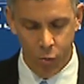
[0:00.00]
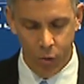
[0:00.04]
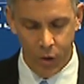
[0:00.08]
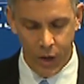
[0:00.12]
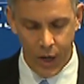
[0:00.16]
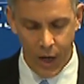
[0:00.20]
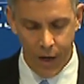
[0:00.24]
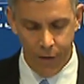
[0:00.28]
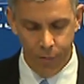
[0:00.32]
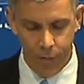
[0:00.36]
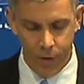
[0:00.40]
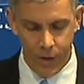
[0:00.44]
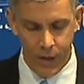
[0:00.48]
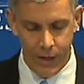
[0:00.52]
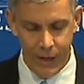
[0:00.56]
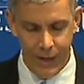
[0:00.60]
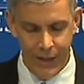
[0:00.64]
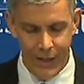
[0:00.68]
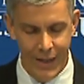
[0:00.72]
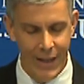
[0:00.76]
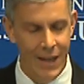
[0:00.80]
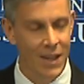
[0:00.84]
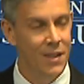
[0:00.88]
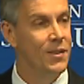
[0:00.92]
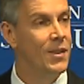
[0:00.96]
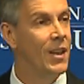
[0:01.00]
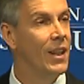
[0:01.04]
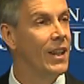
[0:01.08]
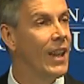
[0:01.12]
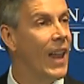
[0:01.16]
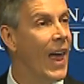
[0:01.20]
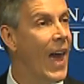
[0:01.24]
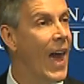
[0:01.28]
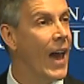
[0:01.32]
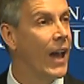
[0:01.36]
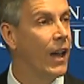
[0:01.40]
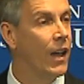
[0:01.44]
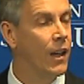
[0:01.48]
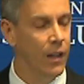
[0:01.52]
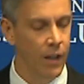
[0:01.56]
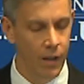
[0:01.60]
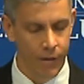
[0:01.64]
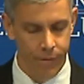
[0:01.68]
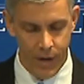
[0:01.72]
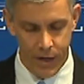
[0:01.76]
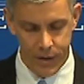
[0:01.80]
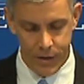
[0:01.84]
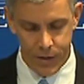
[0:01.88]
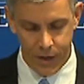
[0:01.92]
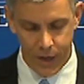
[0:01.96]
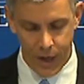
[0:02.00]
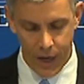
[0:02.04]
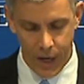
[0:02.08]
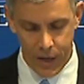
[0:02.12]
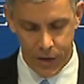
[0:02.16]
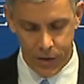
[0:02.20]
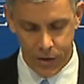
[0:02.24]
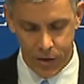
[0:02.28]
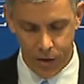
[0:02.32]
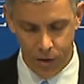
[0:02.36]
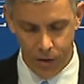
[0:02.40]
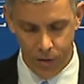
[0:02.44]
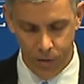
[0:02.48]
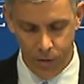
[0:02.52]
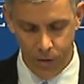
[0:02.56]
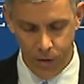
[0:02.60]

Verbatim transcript: recovery is the lack of education.